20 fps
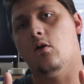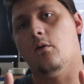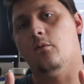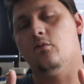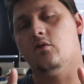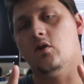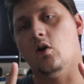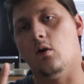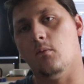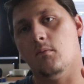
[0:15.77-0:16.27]

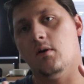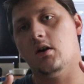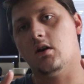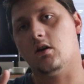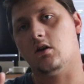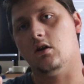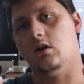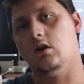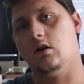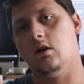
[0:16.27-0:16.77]
Obviously on my
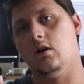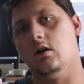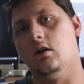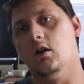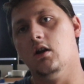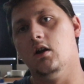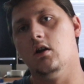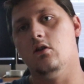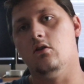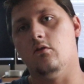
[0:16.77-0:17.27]
car
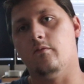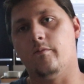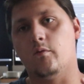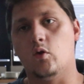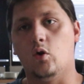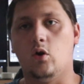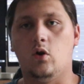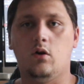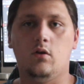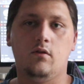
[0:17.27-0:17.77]
you've
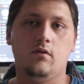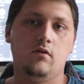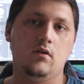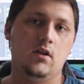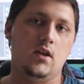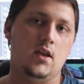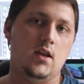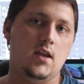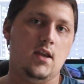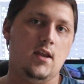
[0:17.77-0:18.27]
got
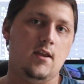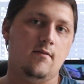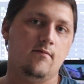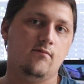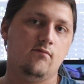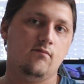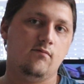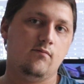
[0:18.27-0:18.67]
the